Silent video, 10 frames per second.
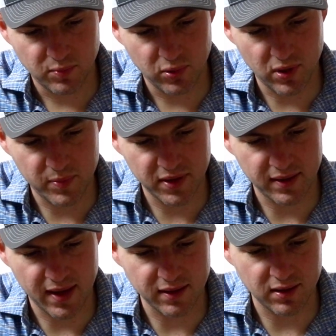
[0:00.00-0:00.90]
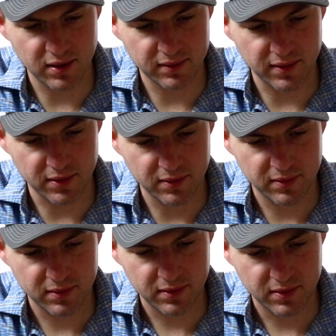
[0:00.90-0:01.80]
pull up any of that gunk there.
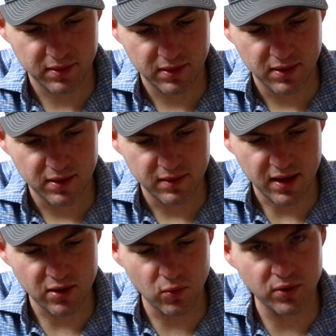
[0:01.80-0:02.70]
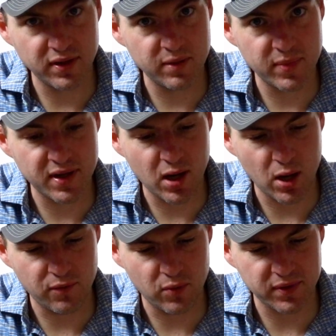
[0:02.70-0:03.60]
Now you will need to be
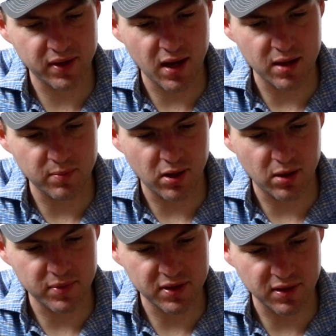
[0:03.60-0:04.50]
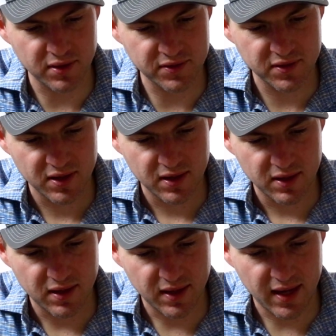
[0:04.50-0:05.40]
careful with the cotton ball because
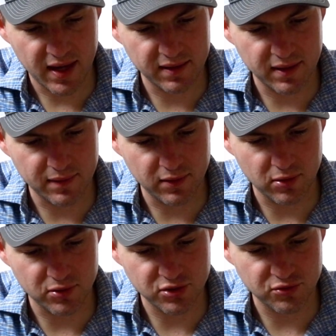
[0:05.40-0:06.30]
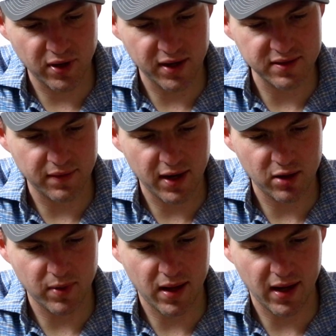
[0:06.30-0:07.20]
it can leave little strands of
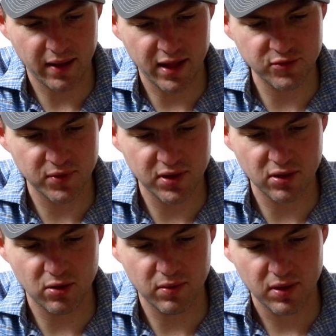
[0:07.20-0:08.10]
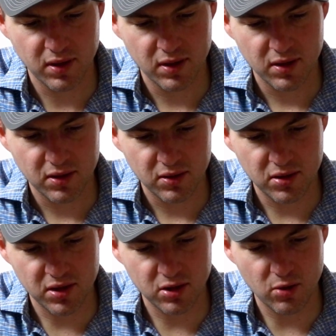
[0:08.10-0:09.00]
hair behind. That's when you
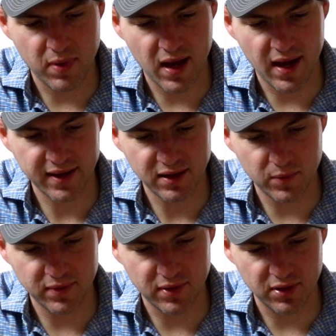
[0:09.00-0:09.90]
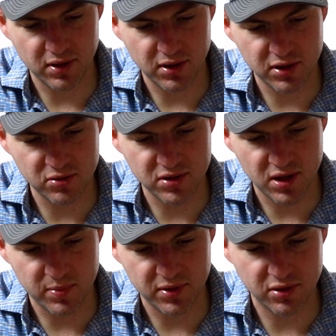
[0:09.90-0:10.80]
can go behind it with a
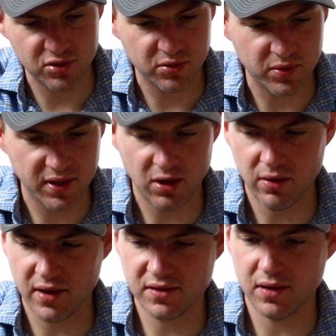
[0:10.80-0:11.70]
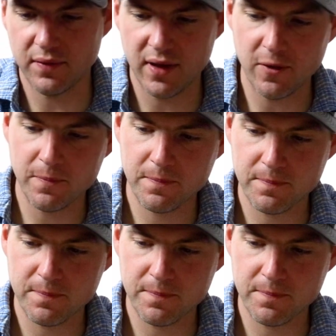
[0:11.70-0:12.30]
Q-tip, and usually we get all that stuff out.